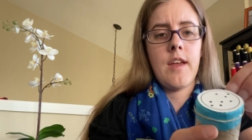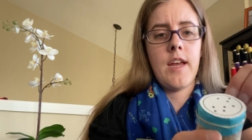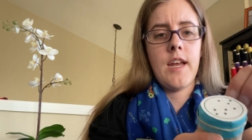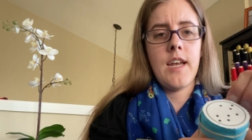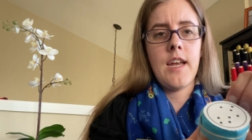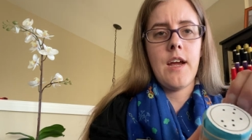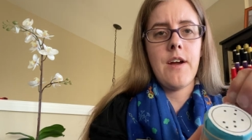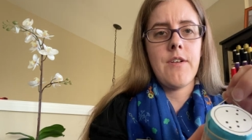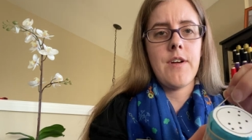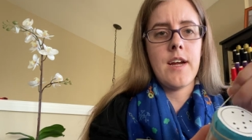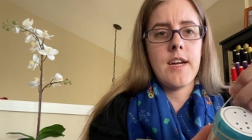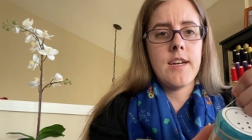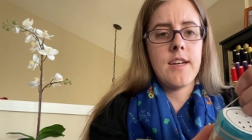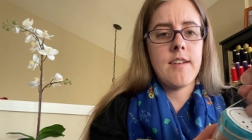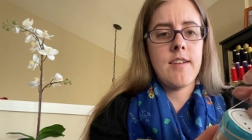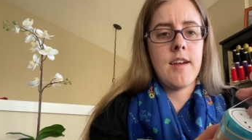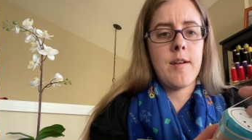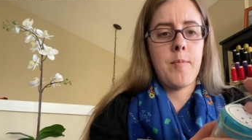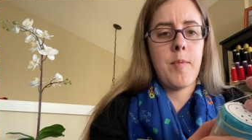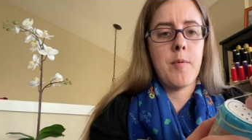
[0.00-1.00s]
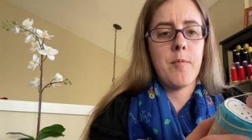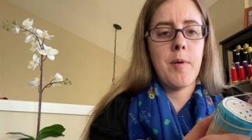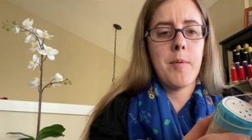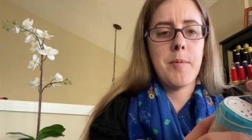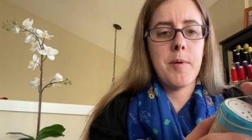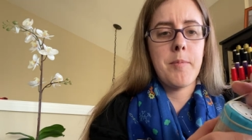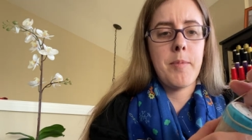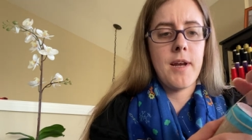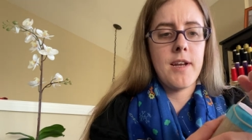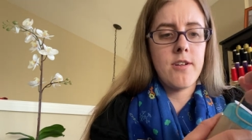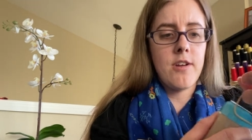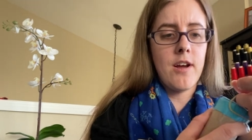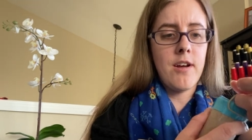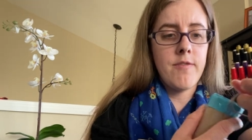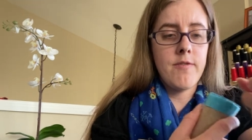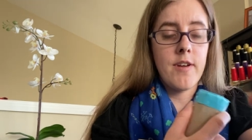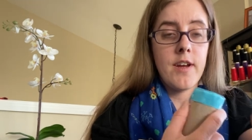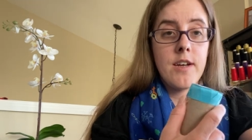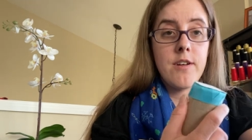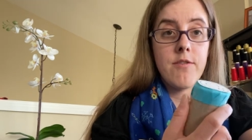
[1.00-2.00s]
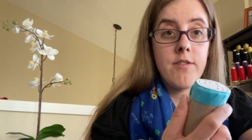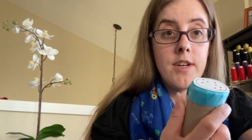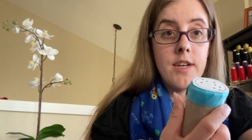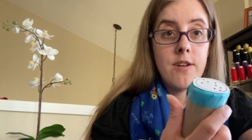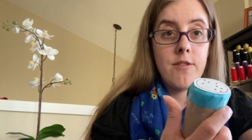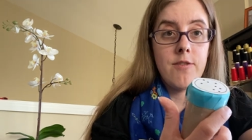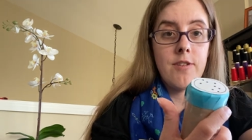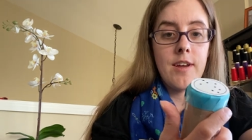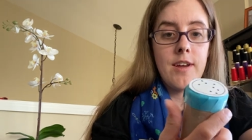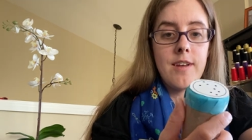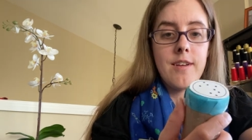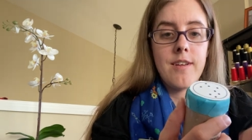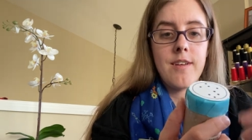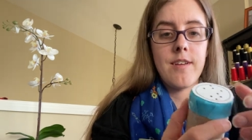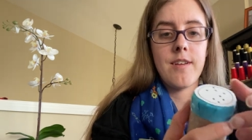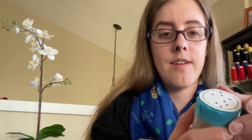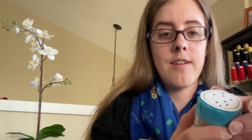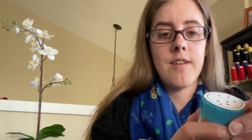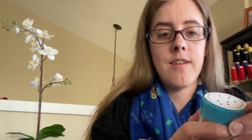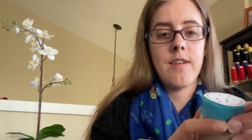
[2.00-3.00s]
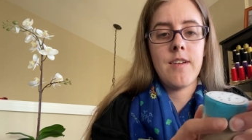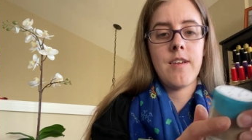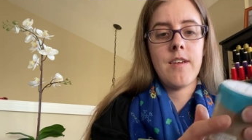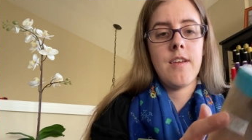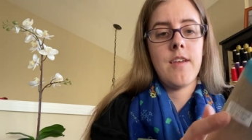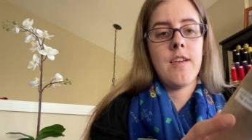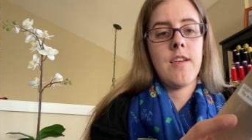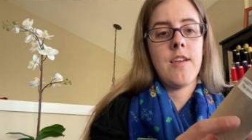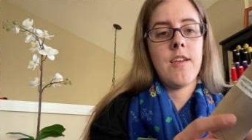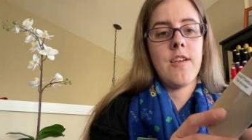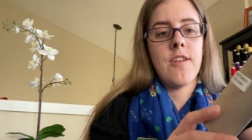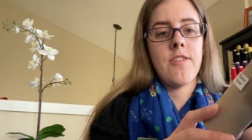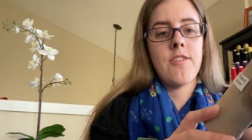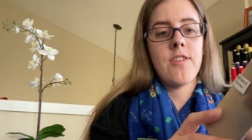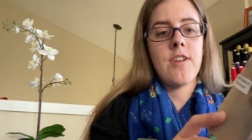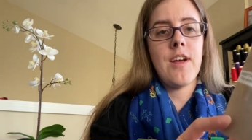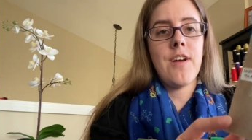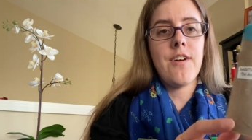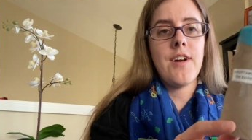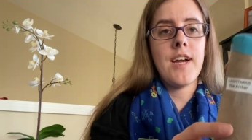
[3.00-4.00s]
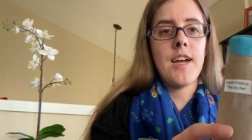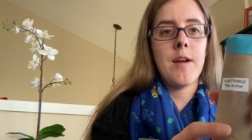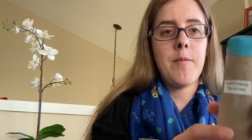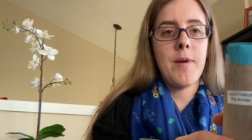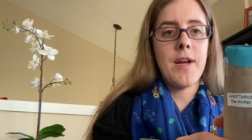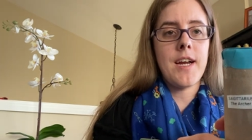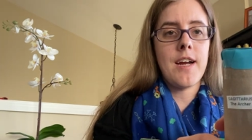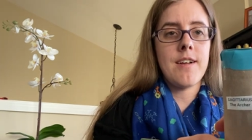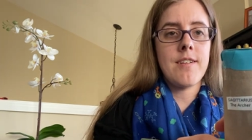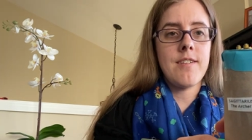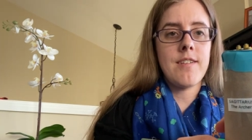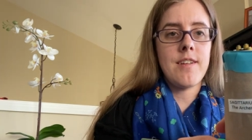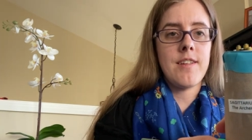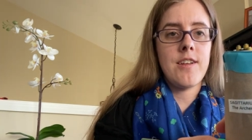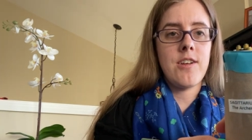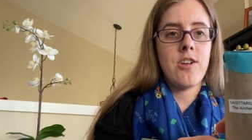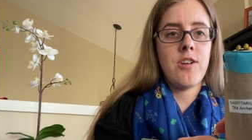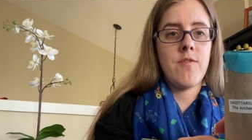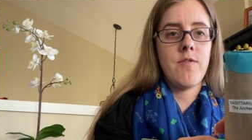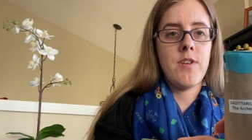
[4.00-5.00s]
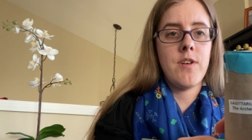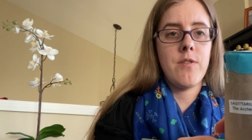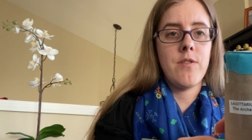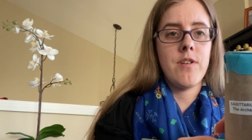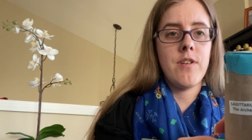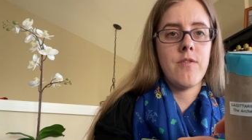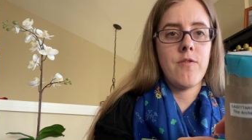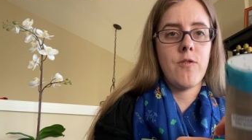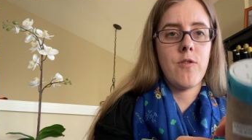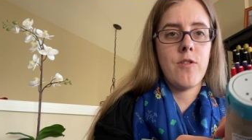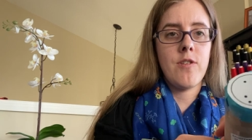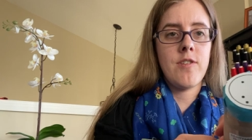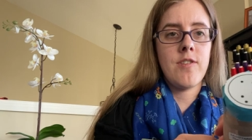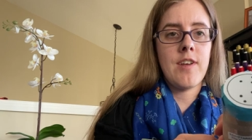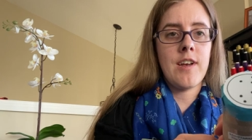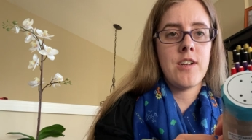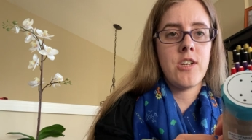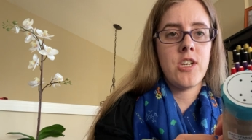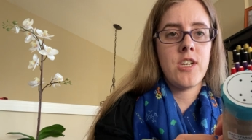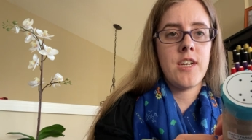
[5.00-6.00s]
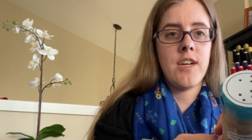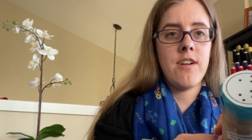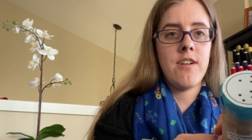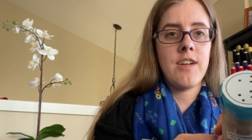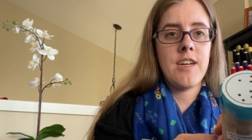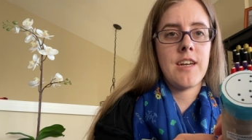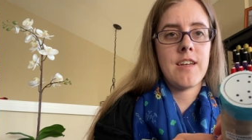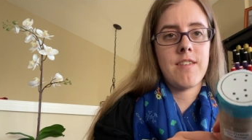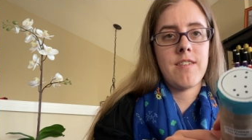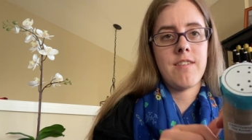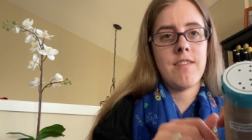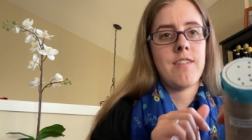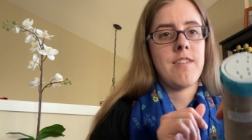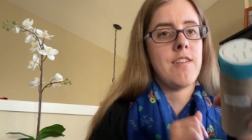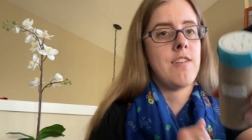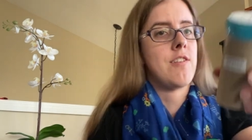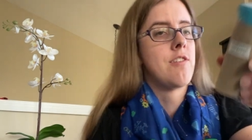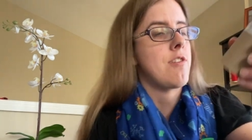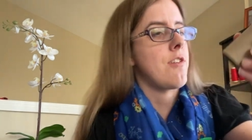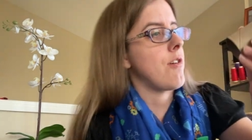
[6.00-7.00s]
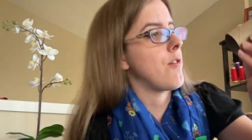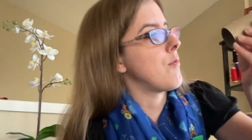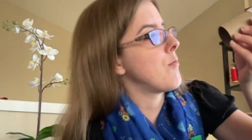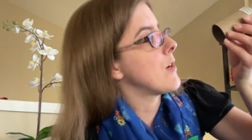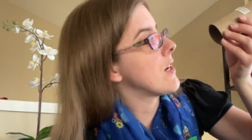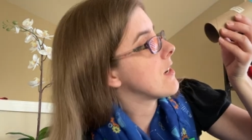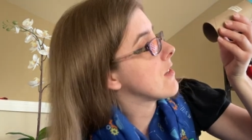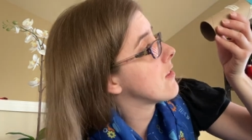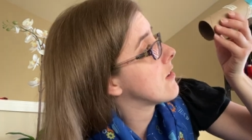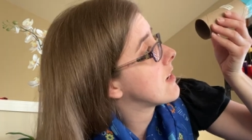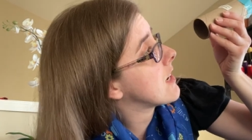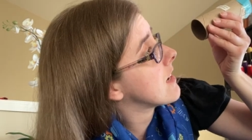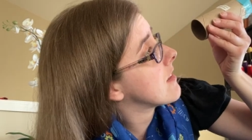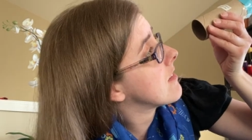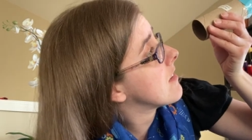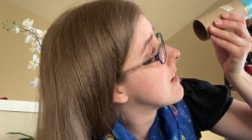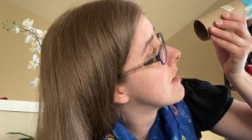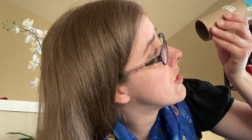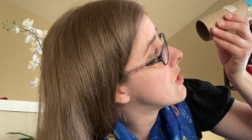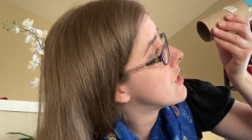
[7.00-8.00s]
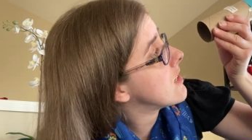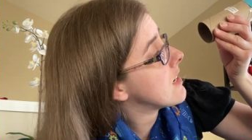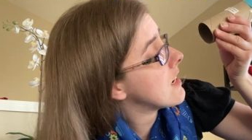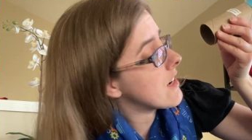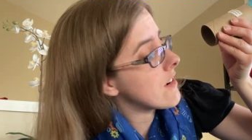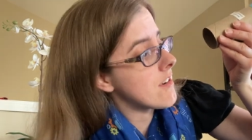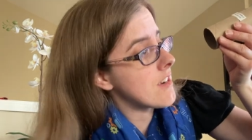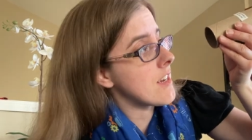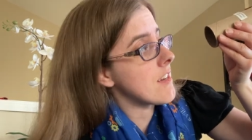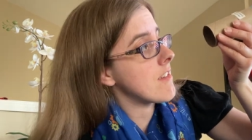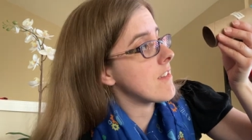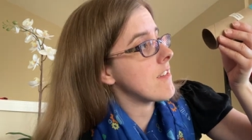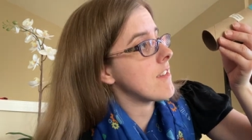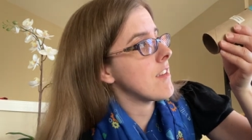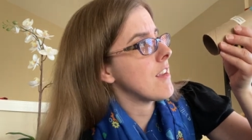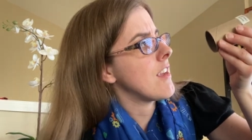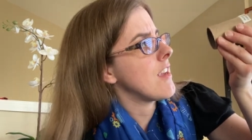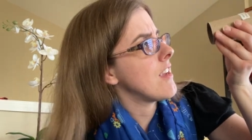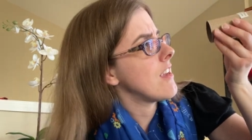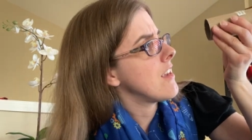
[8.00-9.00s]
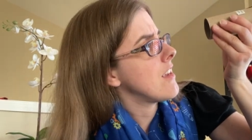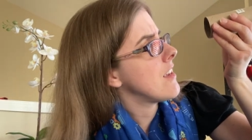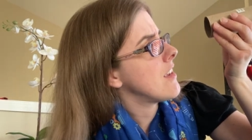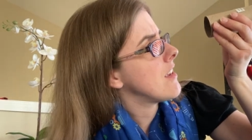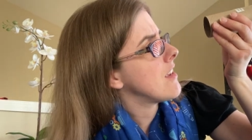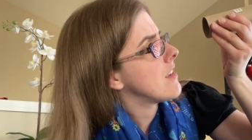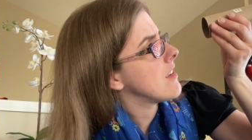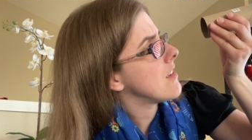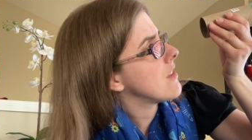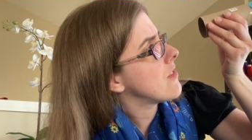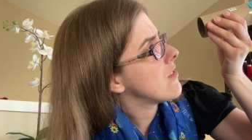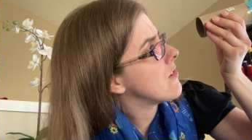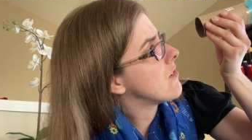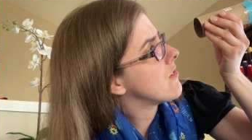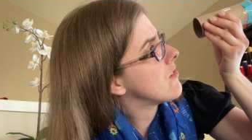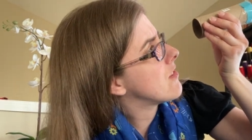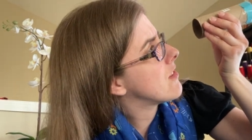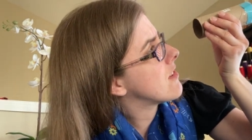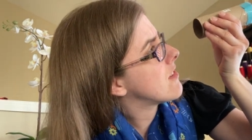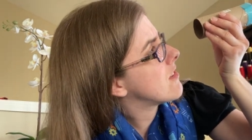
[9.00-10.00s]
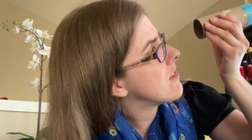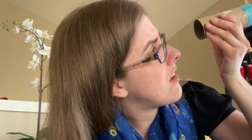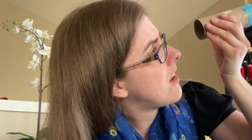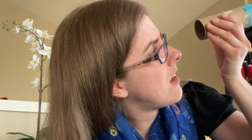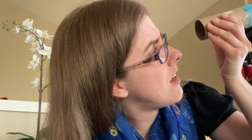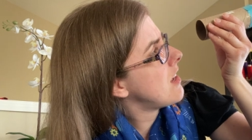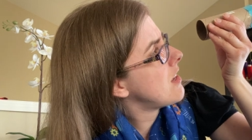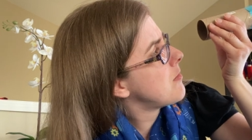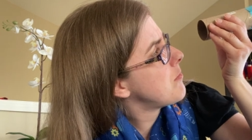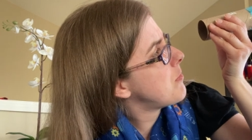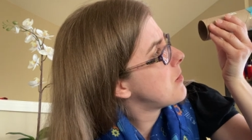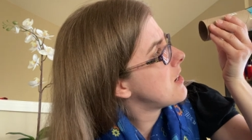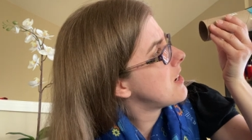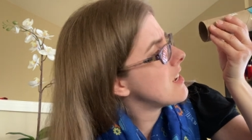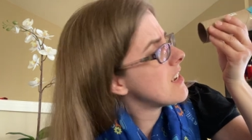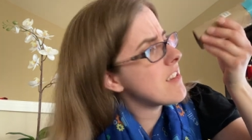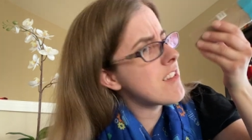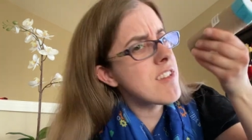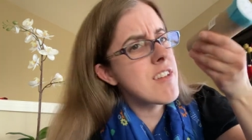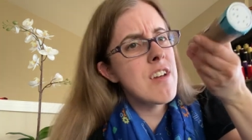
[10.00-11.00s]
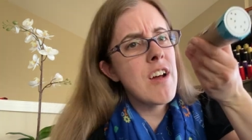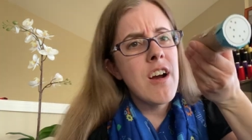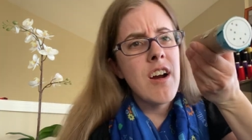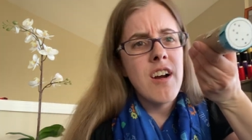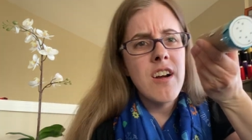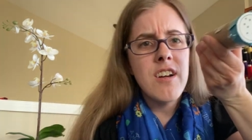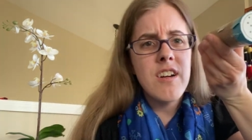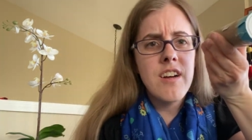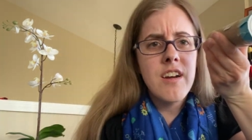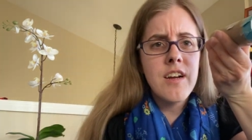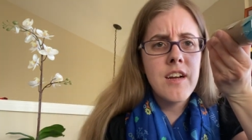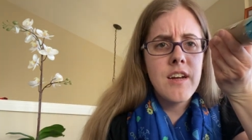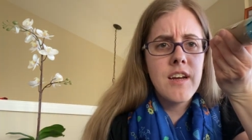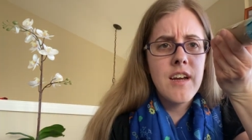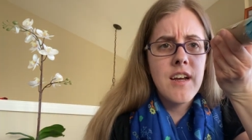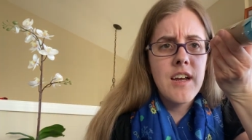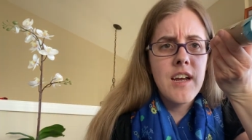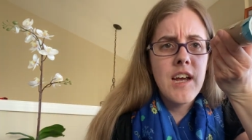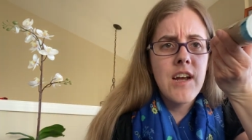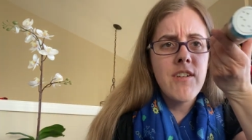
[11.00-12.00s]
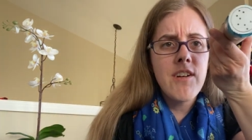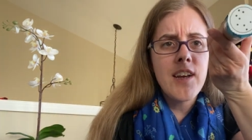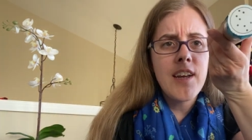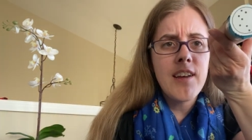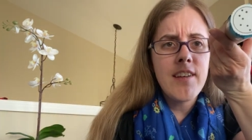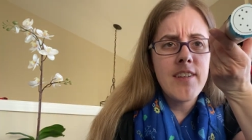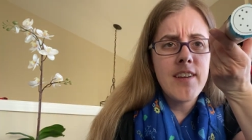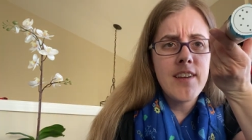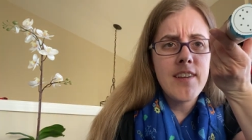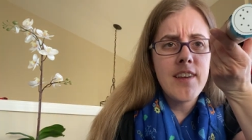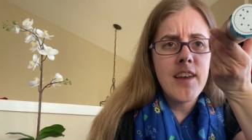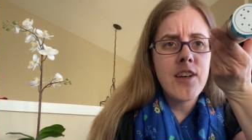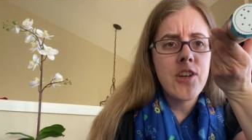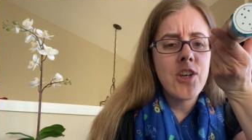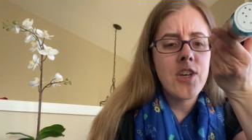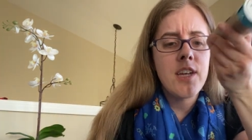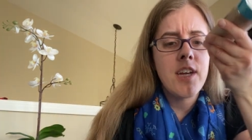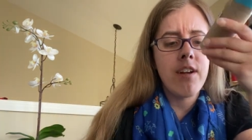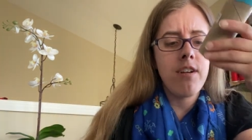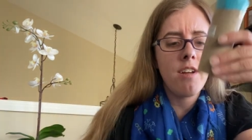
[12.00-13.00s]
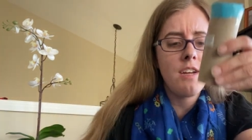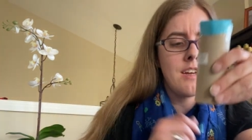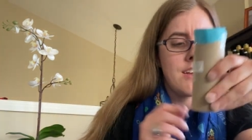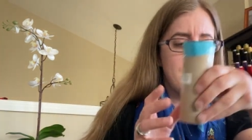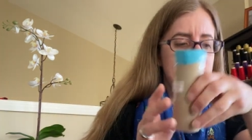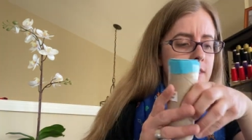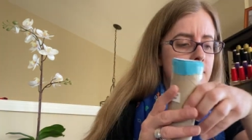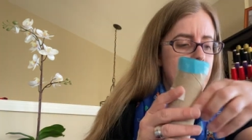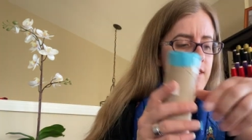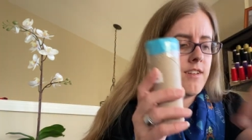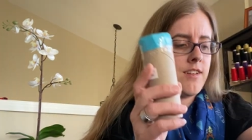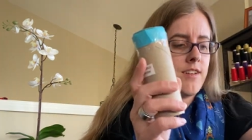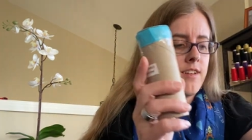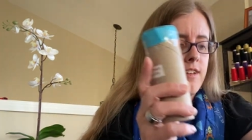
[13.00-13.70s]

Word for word: And now I can take my rubber band off and reuse it. So now I have my constellation viewer for Sagittarius. So we could look at Sagittarius through the sun, but it's dark. How can I see Sagittarius?